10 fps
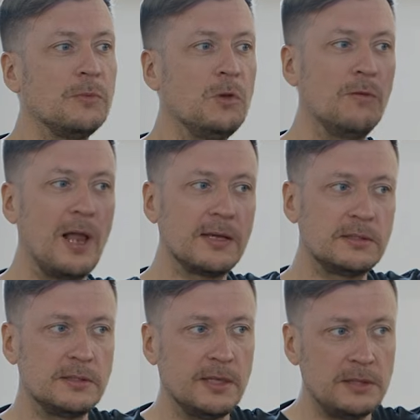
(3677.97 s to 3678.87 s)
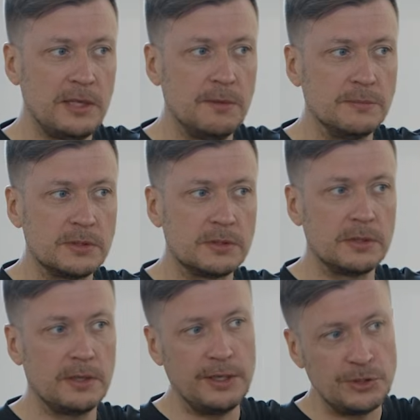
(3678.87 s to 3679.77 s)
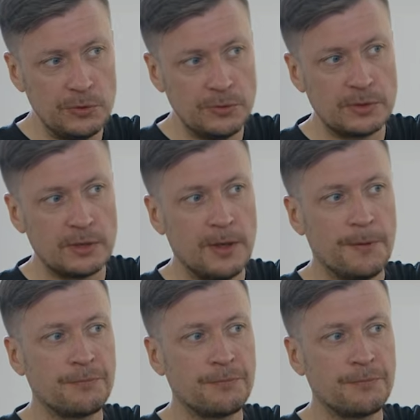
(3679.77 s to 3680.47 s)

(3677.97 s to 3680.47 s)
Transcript: You will access the team's issues,